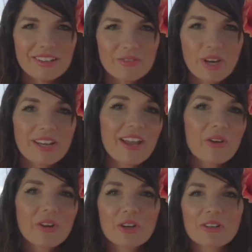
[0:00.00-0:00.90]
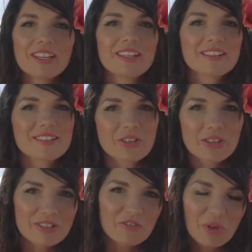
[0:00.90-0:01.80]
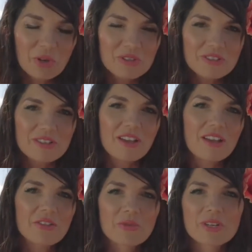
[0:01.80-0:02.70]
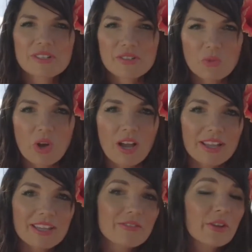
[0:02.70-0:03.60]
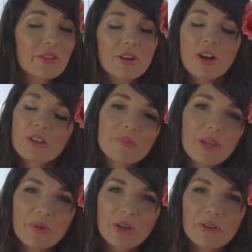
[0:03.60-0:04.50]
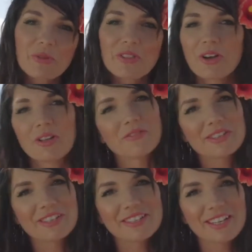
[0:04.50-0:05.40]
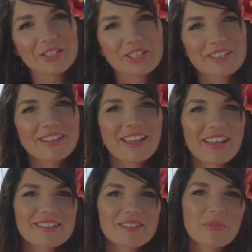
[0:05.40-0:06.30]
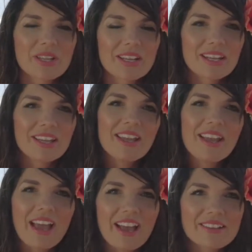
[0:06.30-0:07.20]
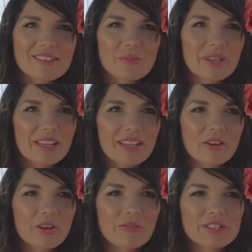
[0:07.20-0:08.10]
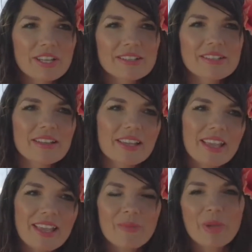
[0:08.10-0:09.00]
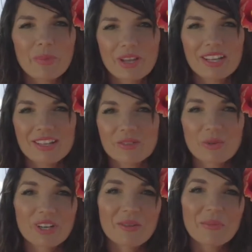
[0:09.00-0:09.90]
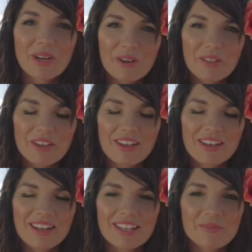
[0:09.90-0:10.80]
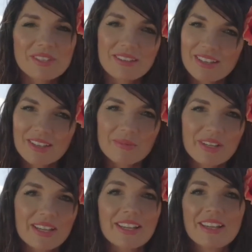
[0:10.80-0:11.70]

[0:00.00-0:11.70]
right now currently in a series of posts on the reasons why, even though they're all in my book with all of the citations. I had somebody ask me over texting, like, "Hey, my buddy is running a marathon," and I keep telling him like